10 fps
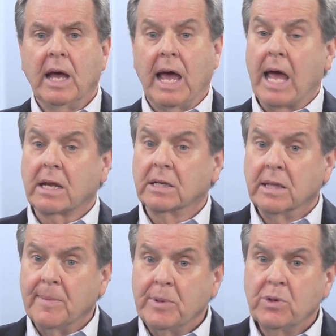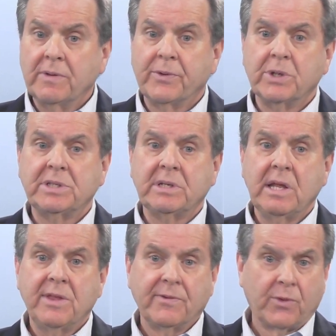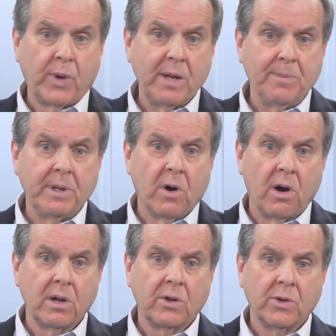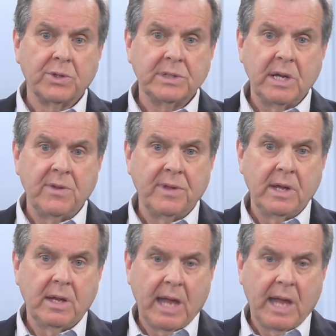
At Columbia University, there have already been articles in the